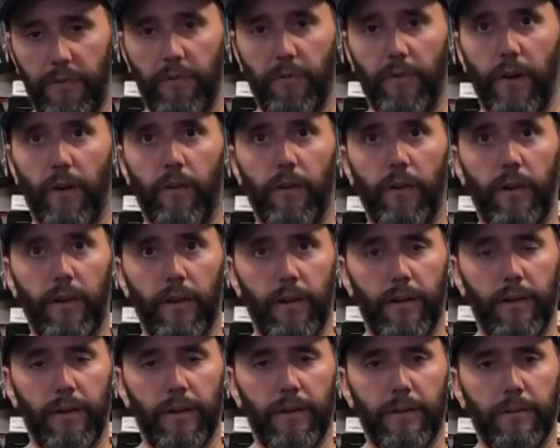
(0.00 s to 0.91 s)
very
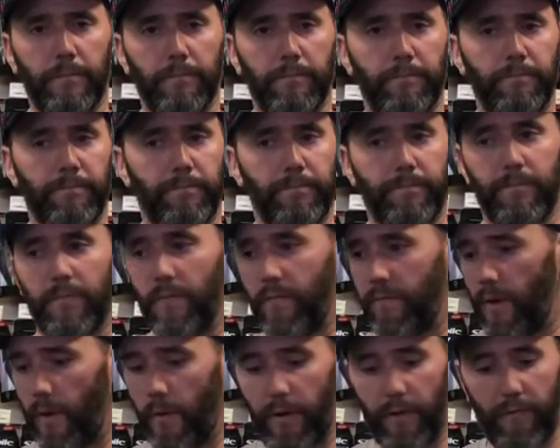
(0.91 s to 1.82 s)

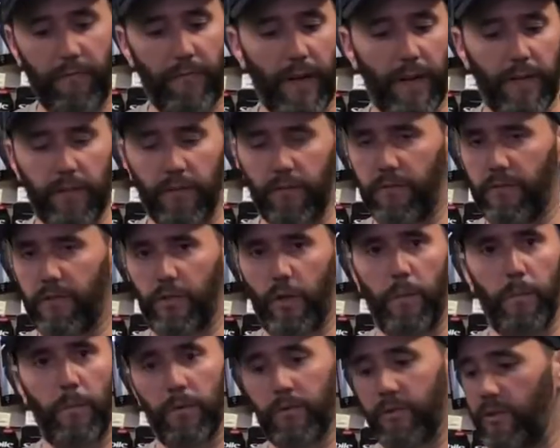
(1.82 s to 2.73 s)
effective. It's
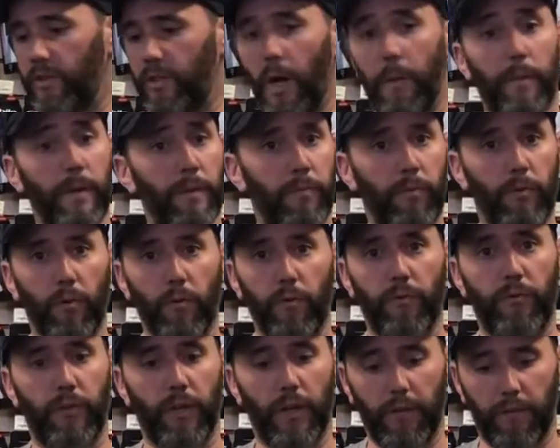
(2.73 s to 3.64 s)
almost
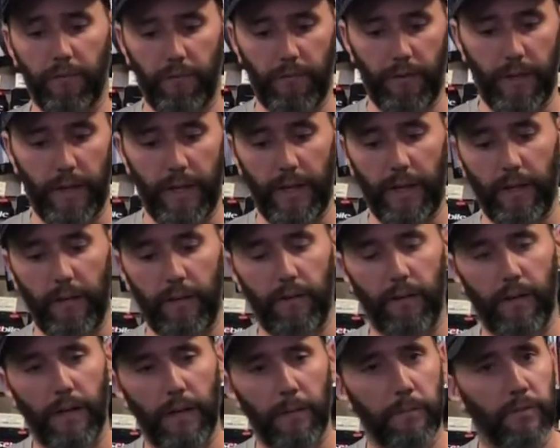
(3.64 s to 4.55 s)
dummy-proof stuff, and
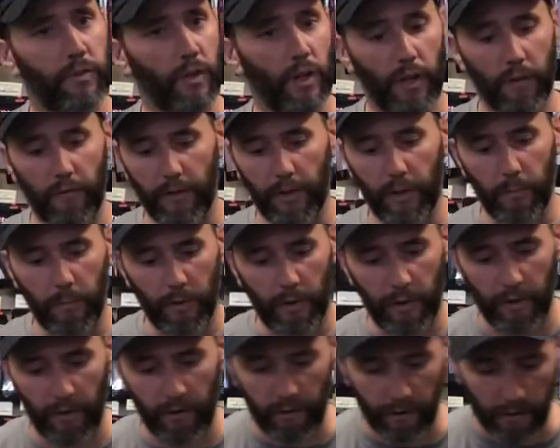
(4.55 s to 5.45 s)
it's all available
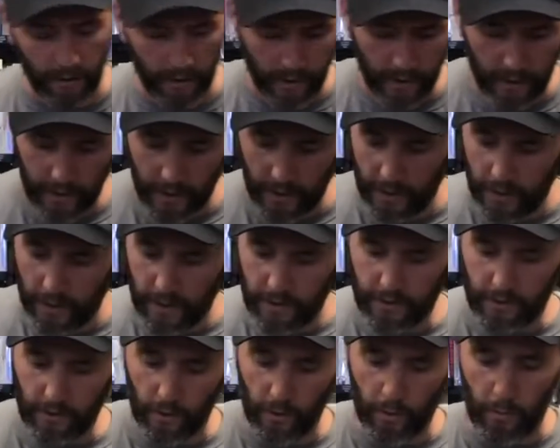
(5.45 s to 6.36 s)
here.
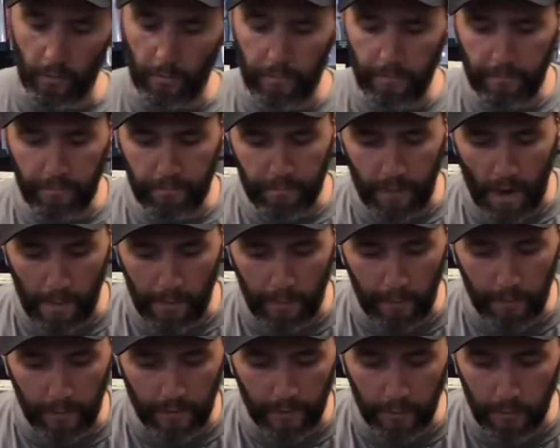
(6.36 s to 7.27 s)
So
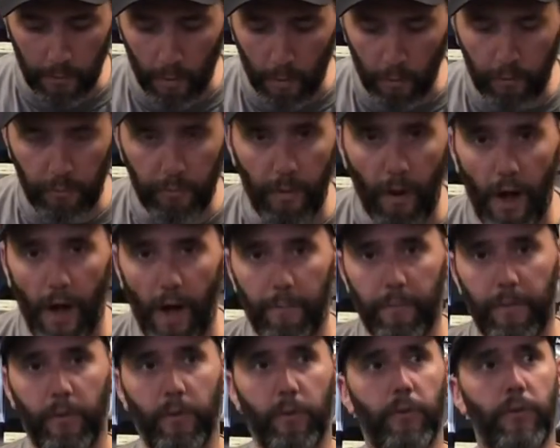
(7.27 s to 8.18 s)
probably the most
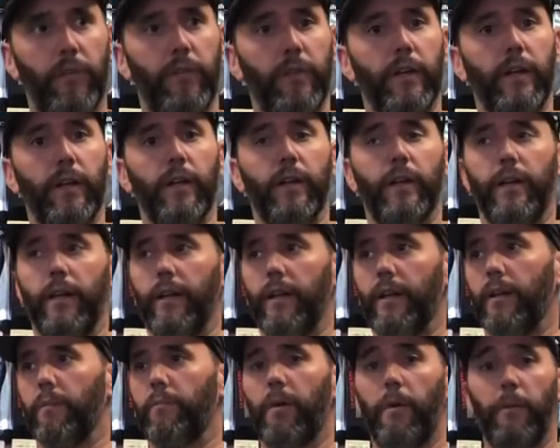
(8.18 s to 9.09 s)
popular thing
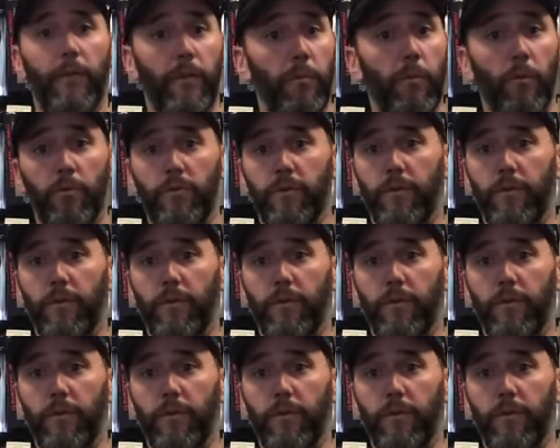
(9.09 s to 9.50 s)
and probably the most